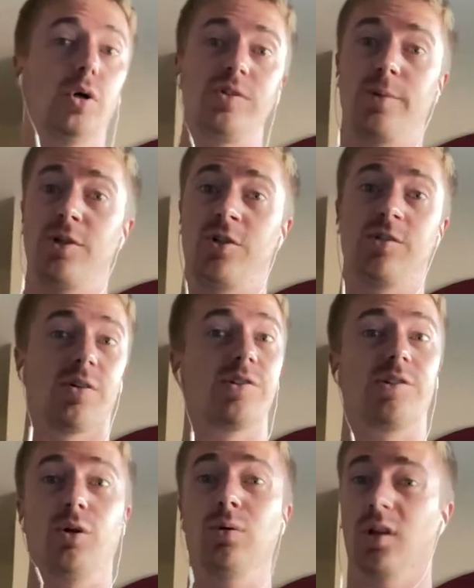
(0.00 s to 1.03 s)
species are
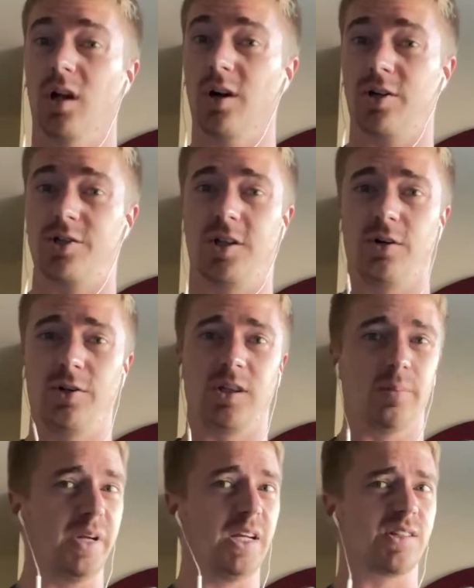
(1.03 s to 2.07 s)
so large that only the
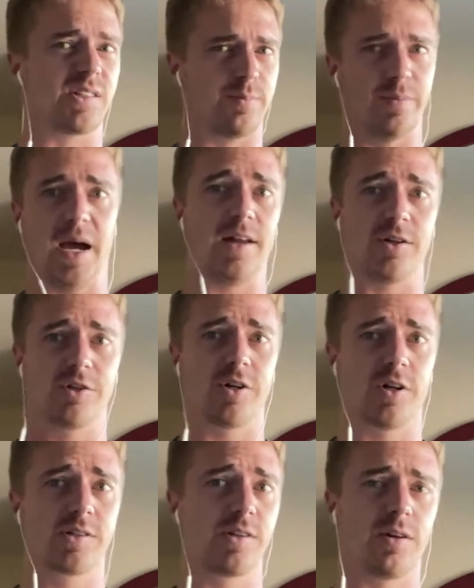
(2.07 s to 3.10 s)
biggest, baddest
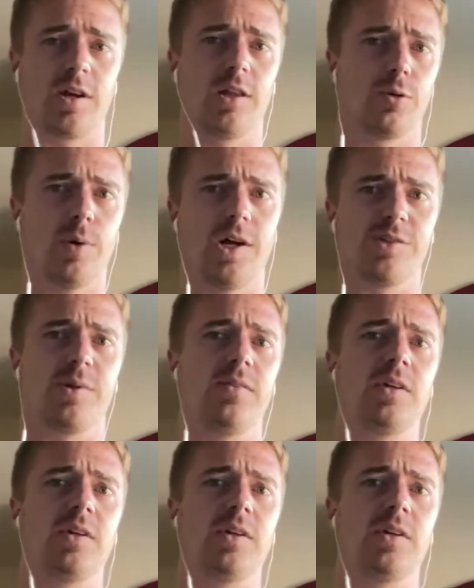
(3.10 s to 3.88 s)
sharks and killer whales would even